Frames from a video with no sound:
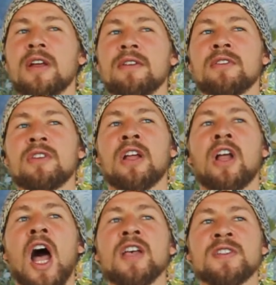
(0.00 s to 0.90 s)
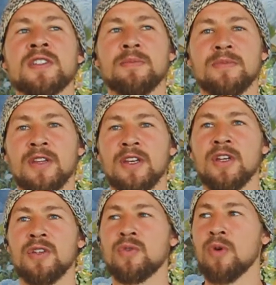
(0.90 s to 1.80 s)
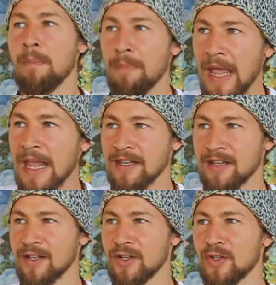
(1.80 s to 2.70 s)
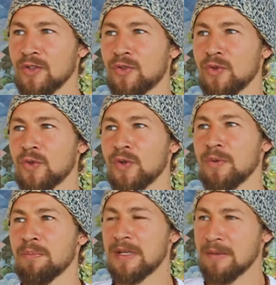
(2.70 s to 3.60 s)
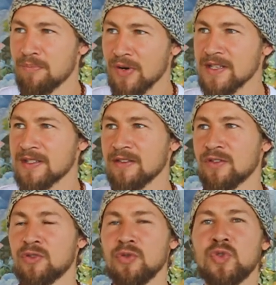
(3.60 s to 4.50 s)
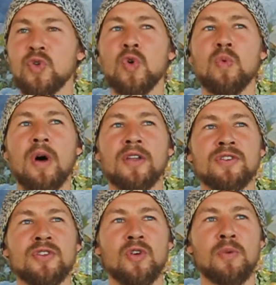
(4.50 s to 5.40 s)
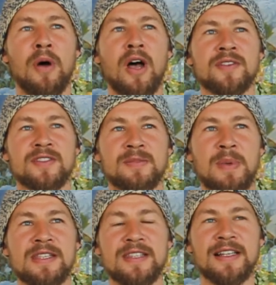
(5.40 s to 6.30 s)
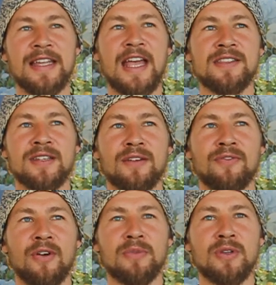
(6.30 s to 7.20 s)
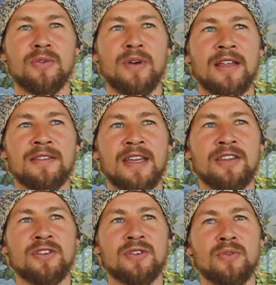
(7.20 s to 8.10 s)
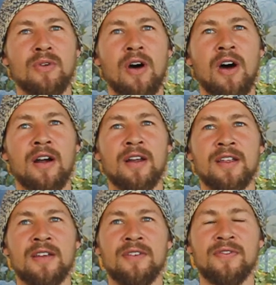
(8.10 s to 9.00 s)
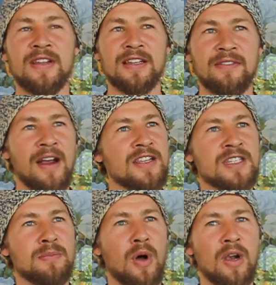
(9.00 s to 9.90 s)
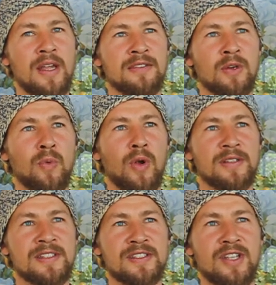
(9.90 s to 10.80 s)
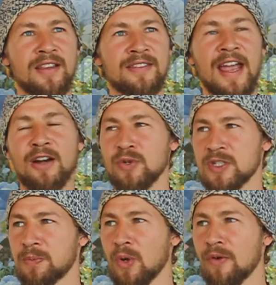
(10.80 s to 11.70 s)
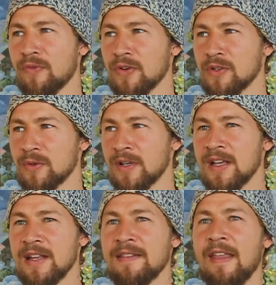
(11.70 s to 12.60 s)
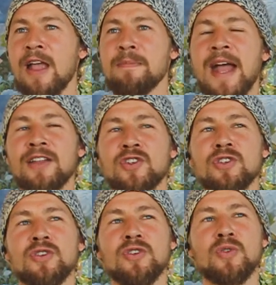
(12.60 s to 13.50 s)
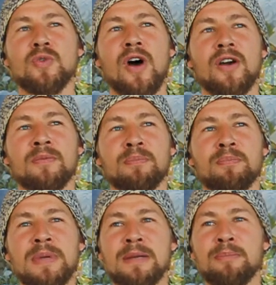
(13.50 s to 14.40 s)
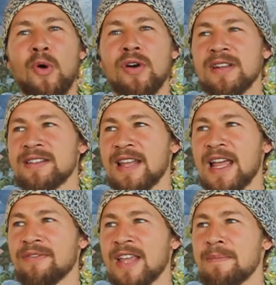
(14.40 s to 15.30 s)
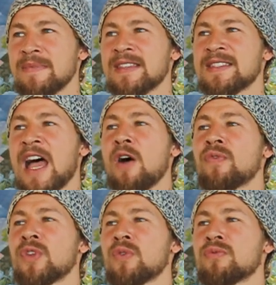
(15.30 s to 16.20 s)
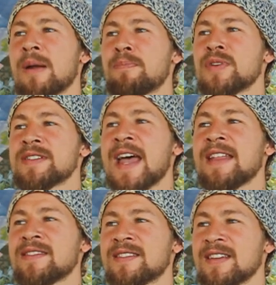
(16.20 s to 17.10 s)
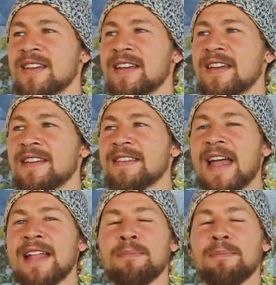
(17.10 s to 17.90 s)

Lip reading: accustomed to obey, to be imprisoned, to do what your boss is basically asking from you, and that you are feeling very small and the world is not there to explore for you. Now imagine you are being born this lifetime and the south node represents that